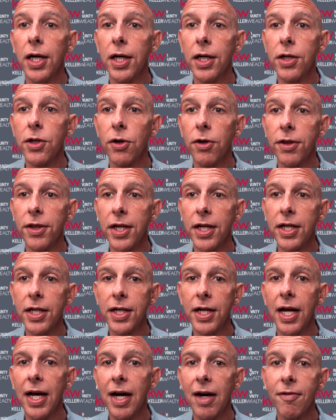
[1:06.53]
You'll then
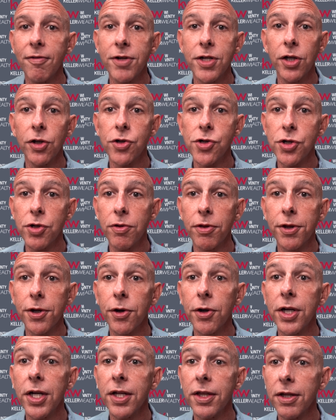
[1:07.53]
have till June
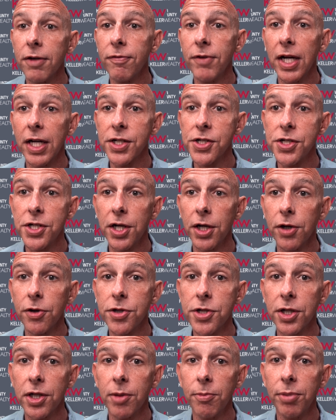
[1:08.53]
30th of next year
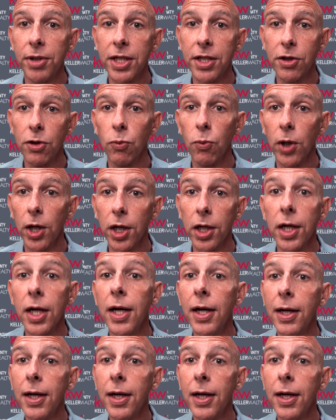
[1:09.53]
to complete the work.